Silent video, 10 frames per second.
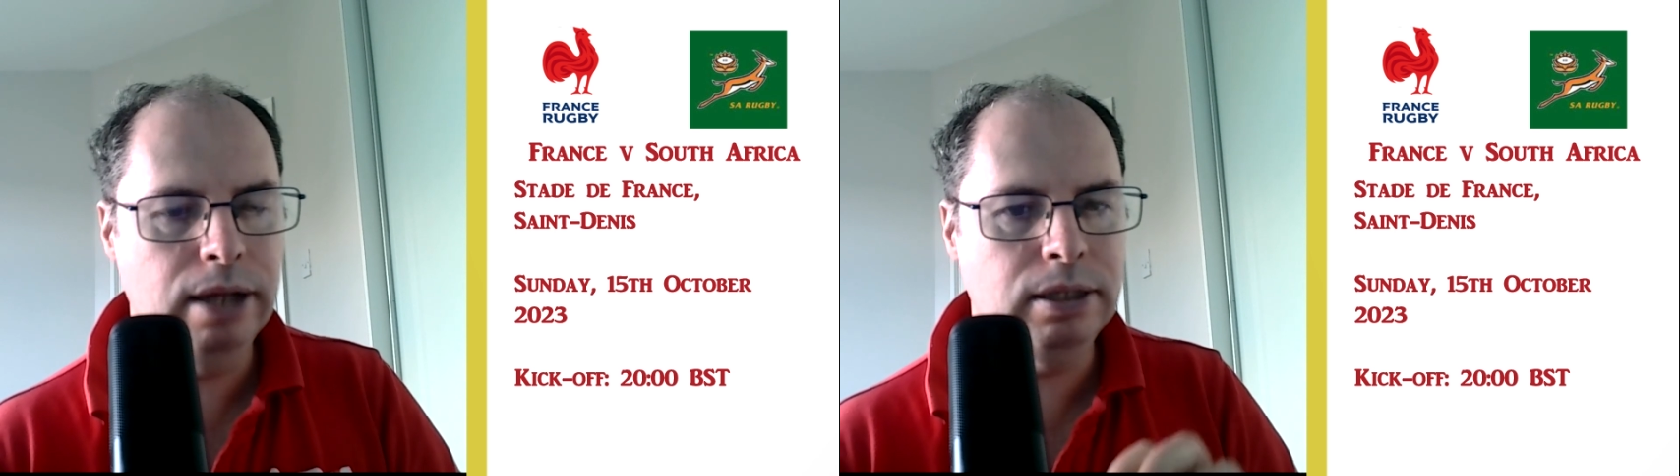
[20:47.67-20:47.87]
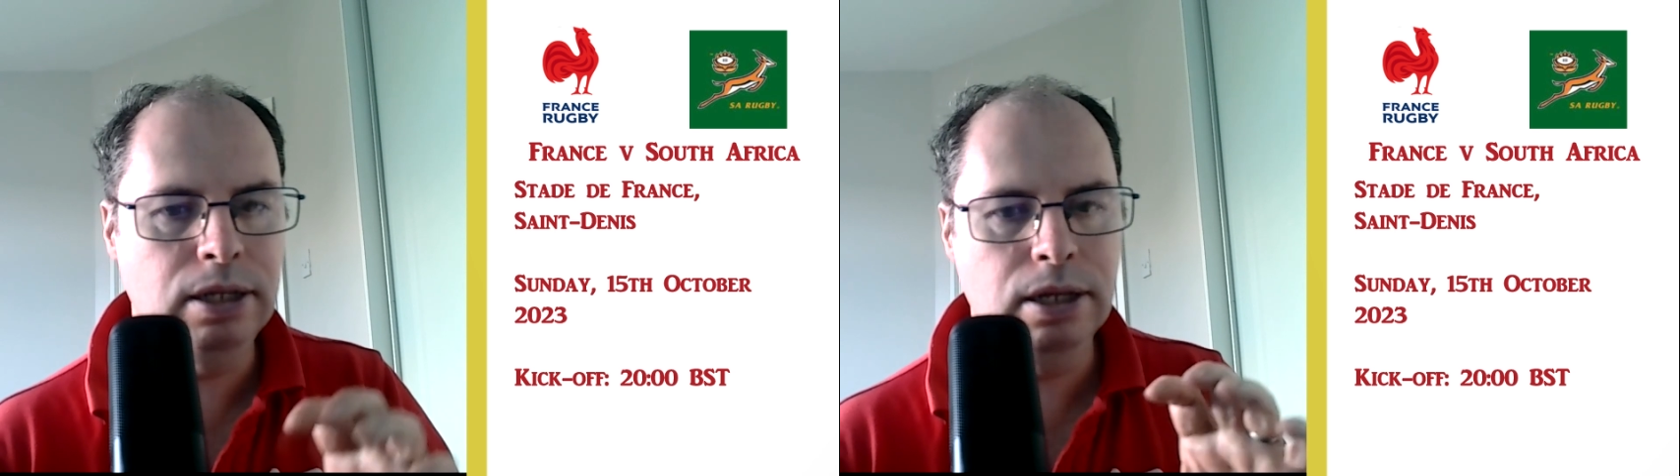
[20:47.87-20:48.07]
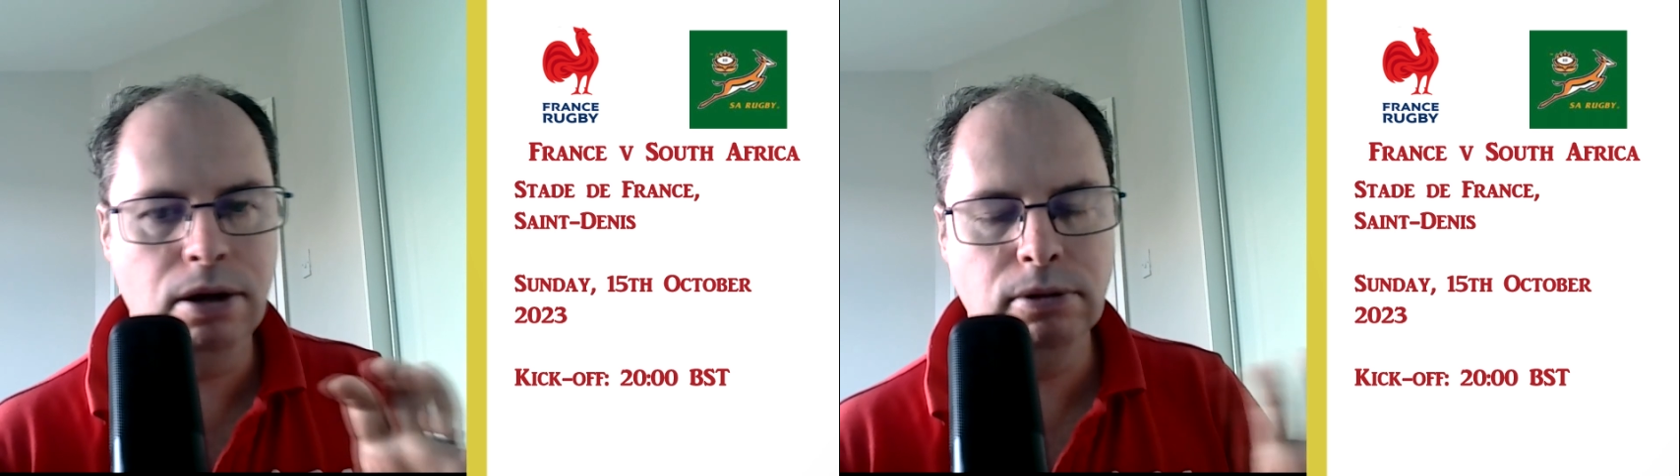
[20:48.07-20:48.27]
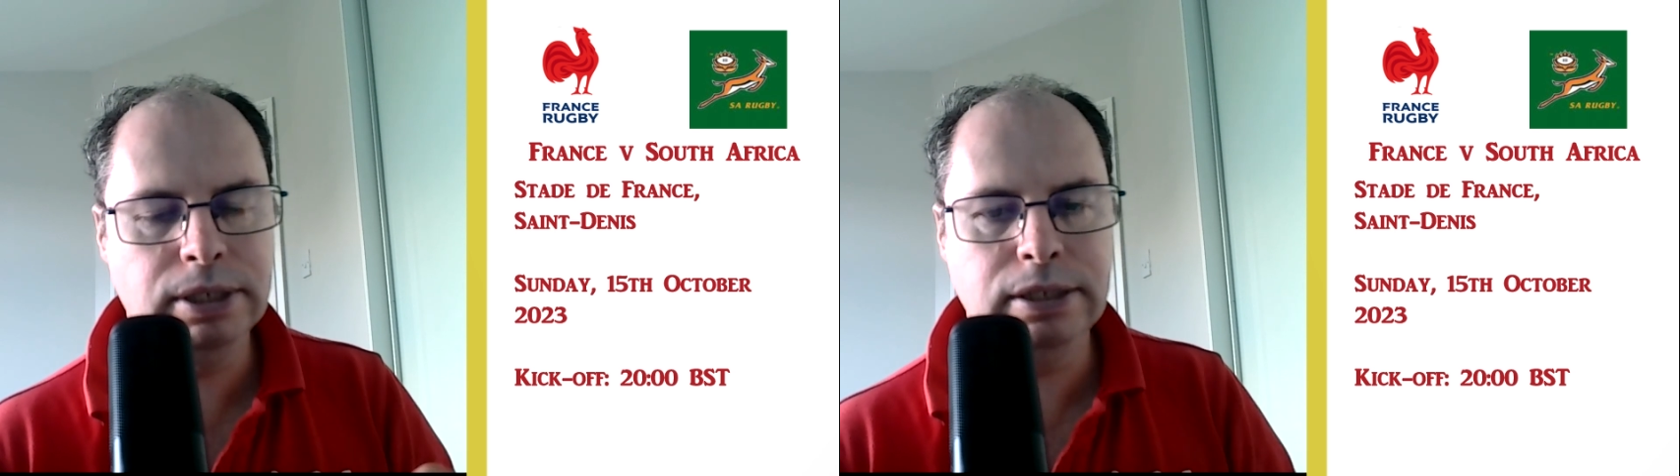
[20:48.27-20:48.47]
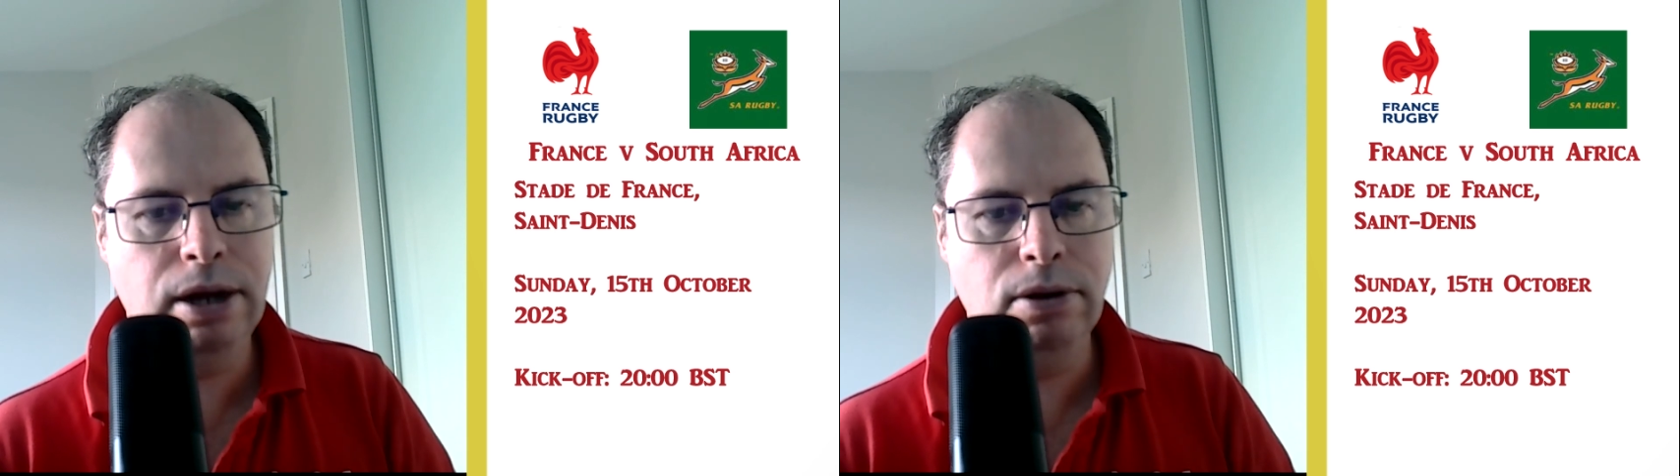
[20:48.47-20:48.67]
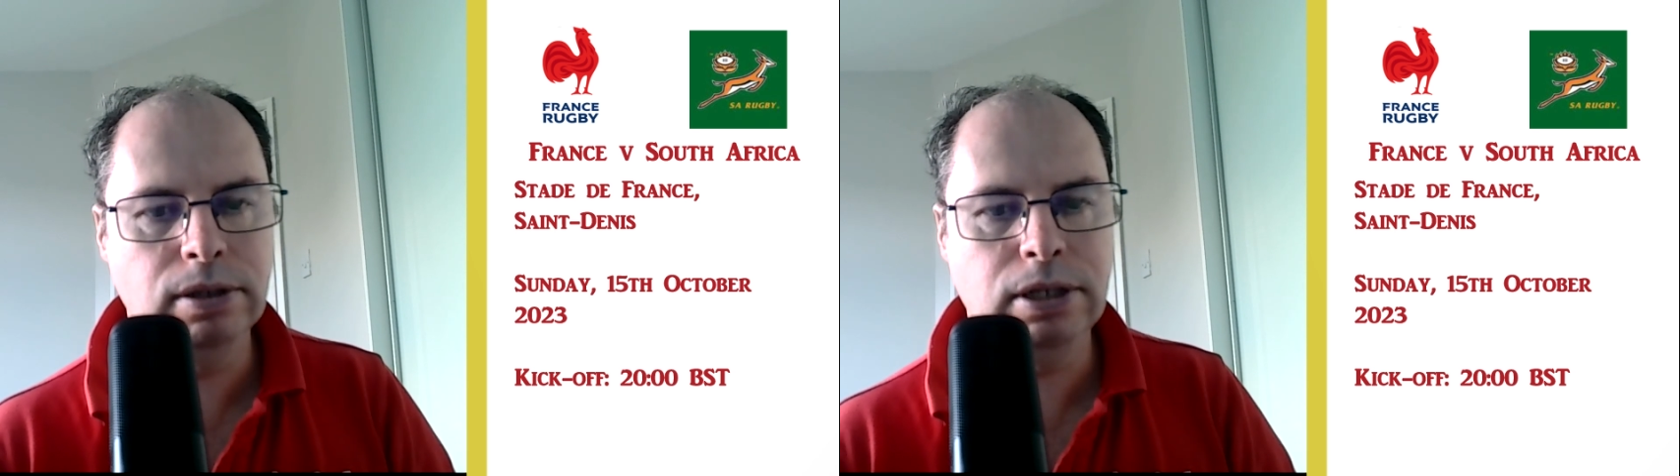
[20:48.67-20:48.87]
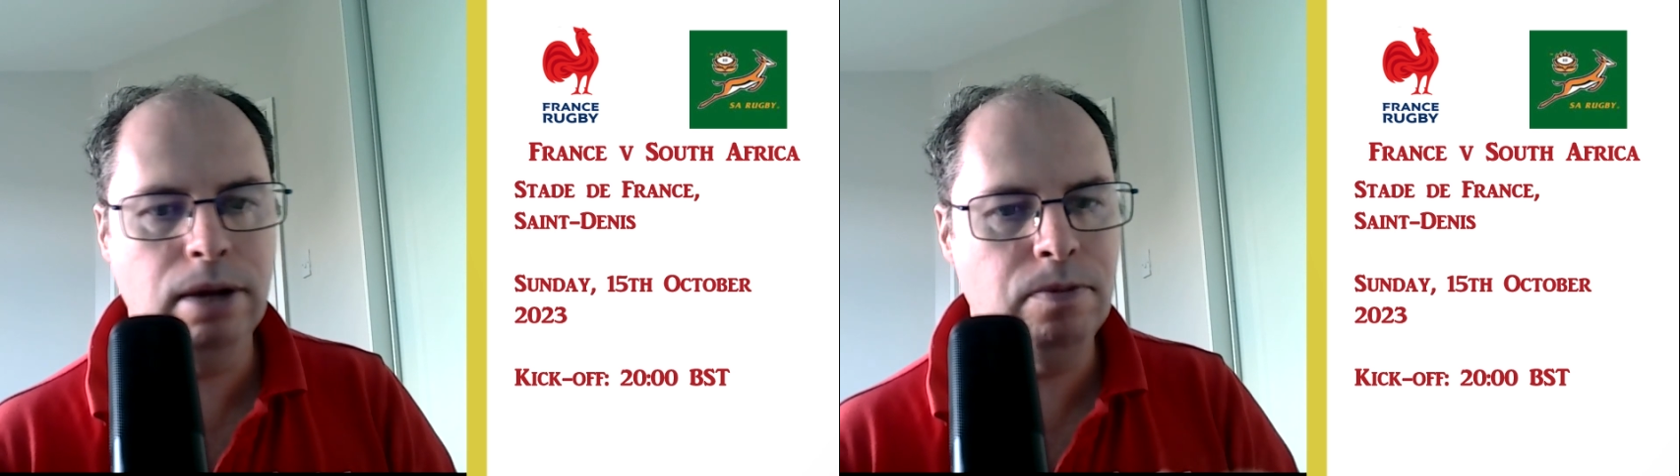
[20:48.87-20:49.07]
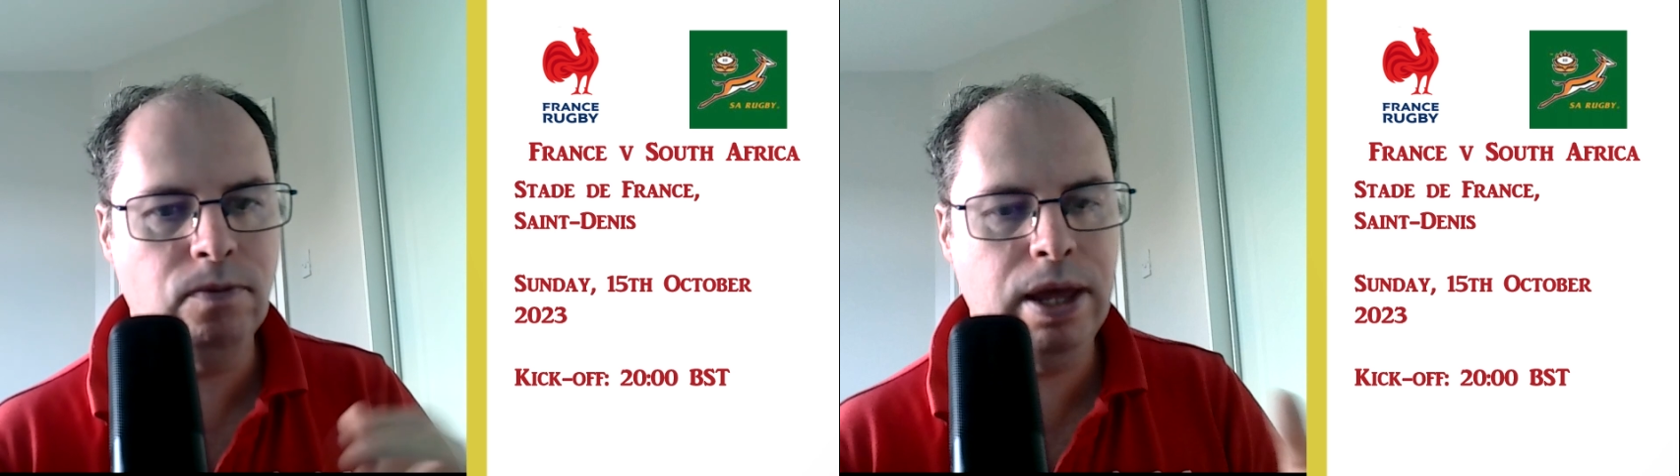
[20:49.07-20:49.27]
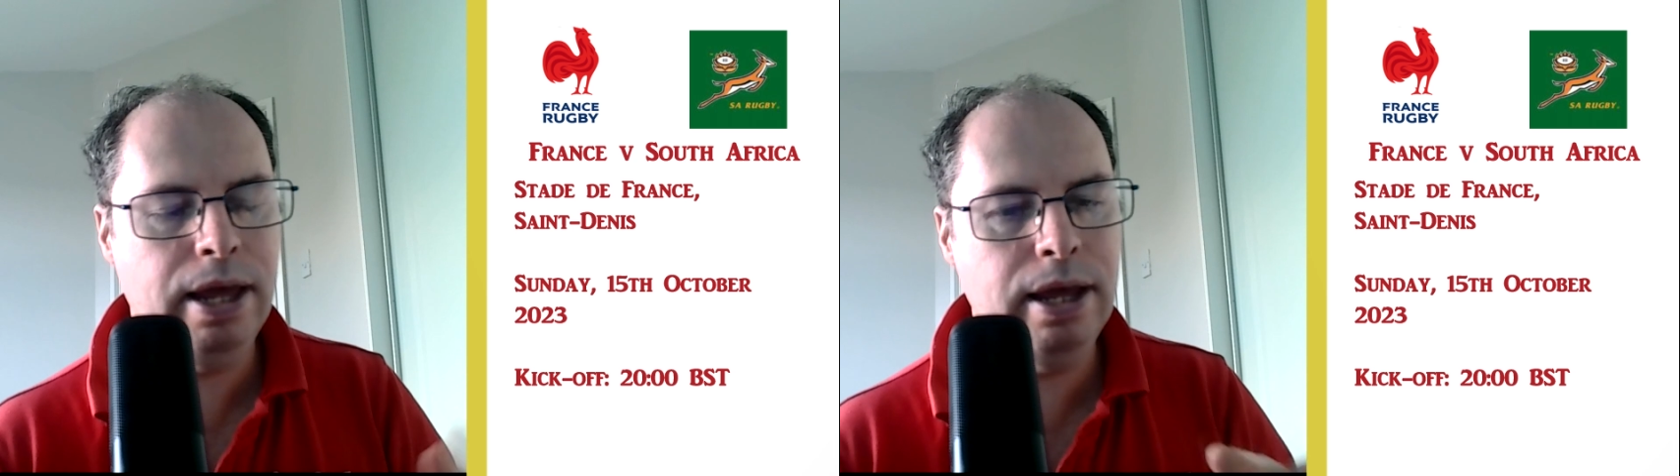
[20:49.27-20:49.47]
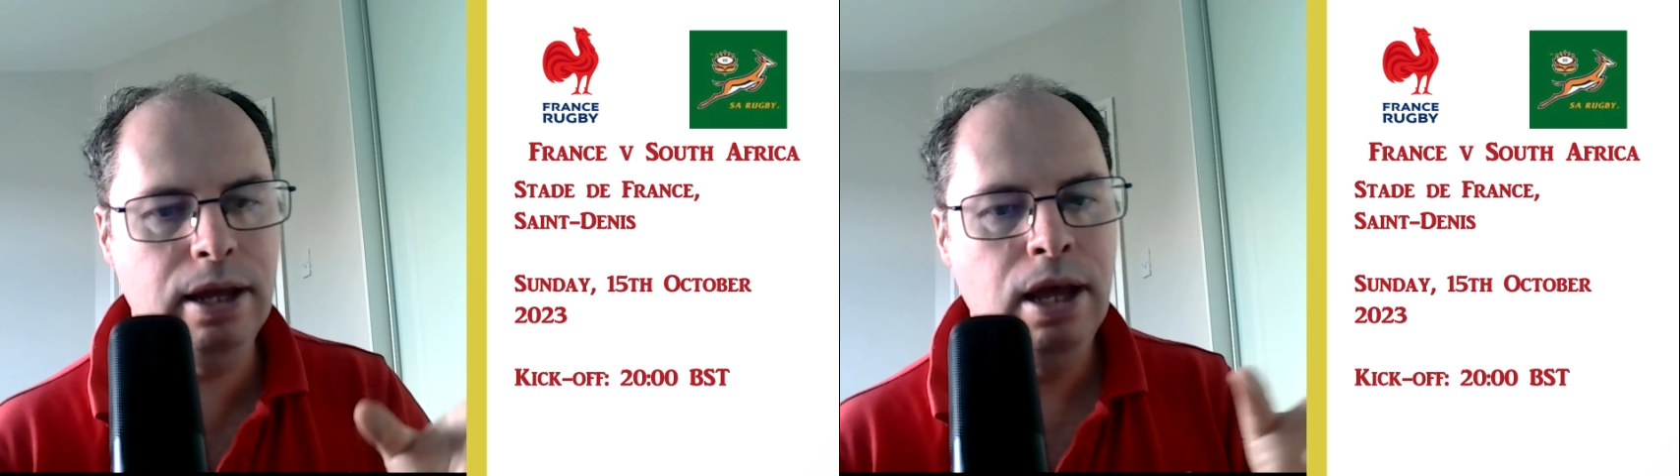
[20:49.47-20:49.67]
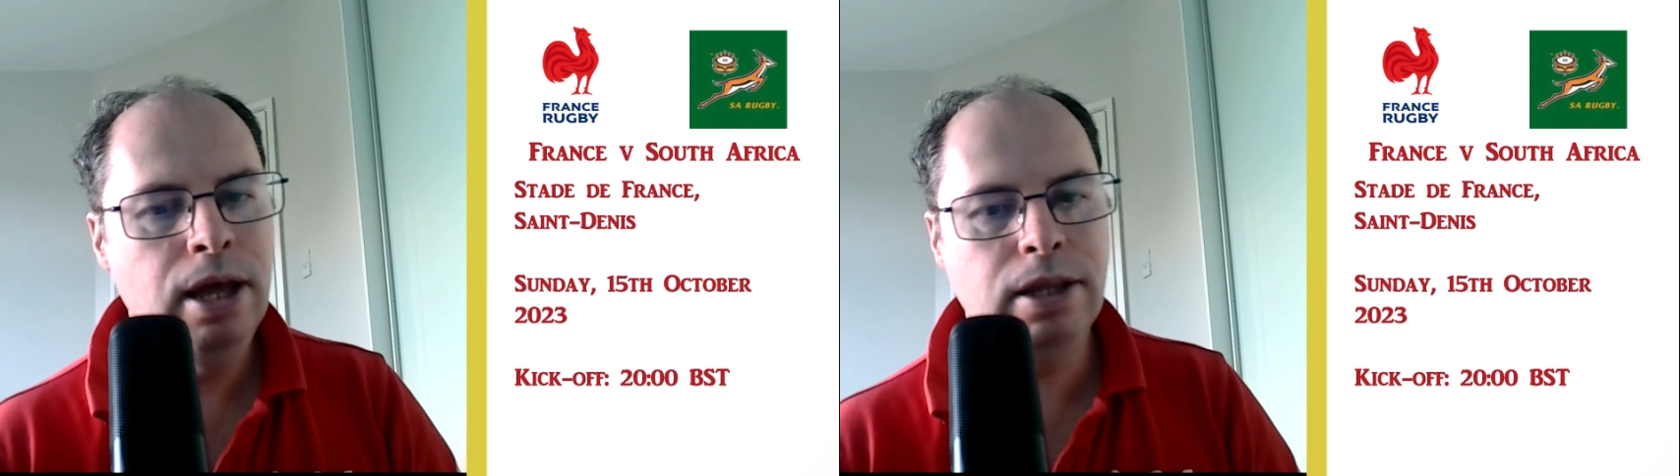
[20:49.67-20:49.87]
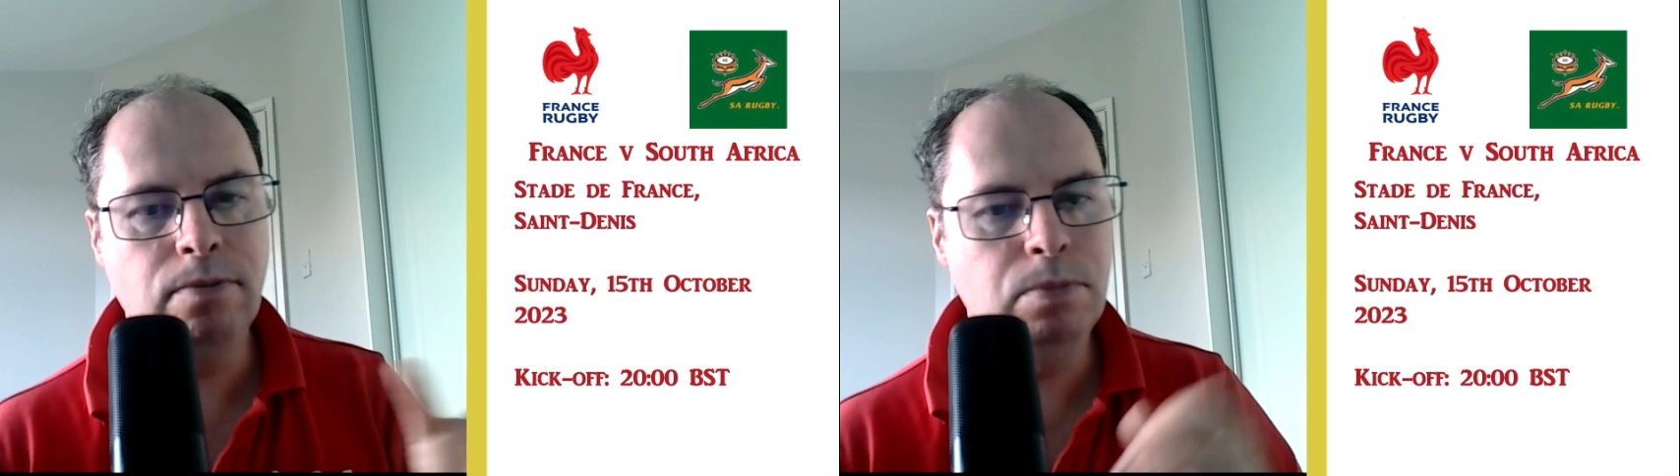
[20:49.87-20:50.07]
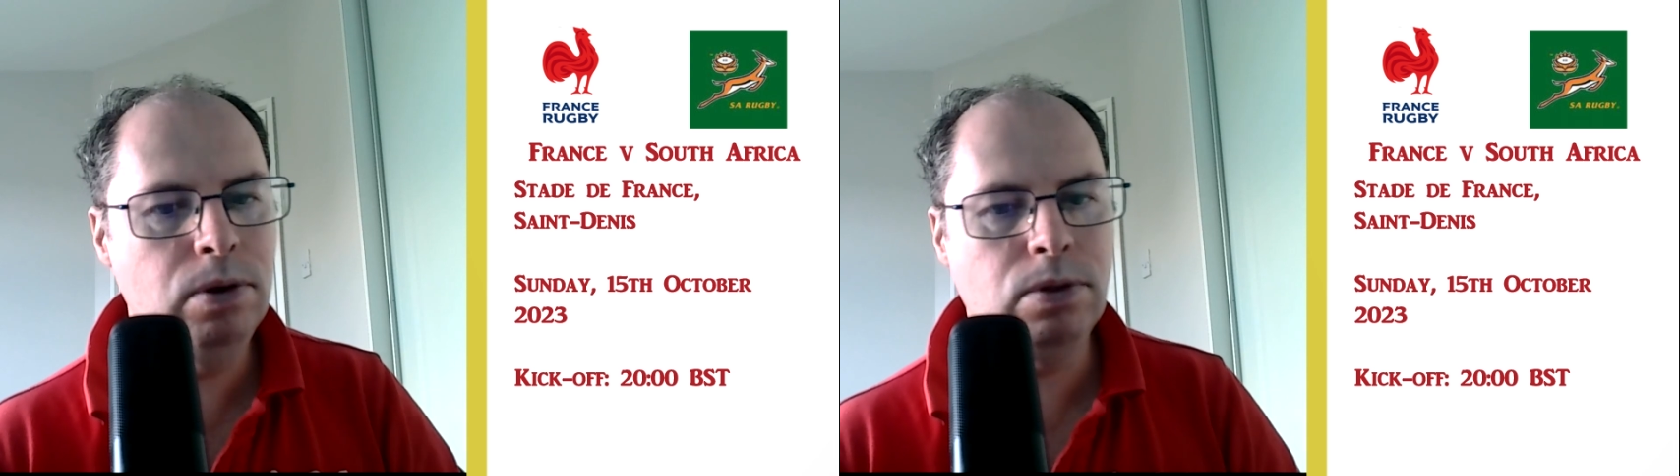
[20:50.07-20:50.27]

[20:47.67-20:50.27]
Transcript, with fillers: you know the old stereotype of kicking.